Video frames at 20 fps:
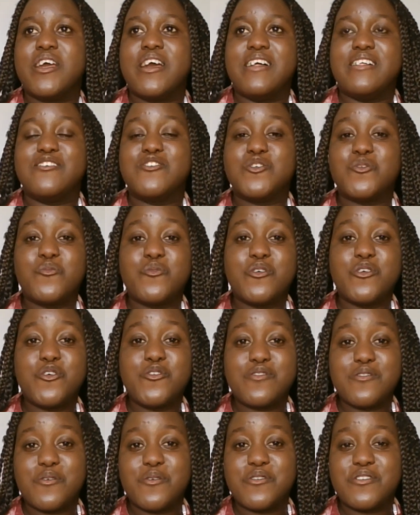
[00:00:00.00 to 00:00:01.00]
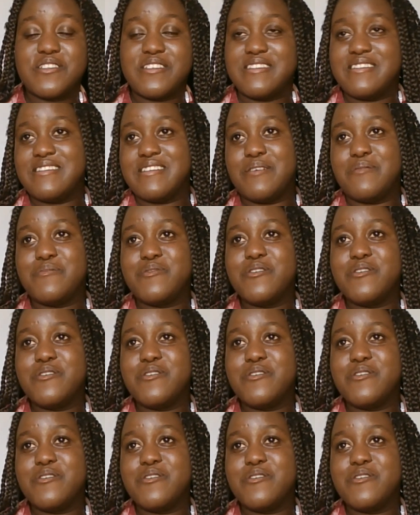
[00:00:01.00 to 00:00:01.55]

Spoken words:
and so we used to go to the gym.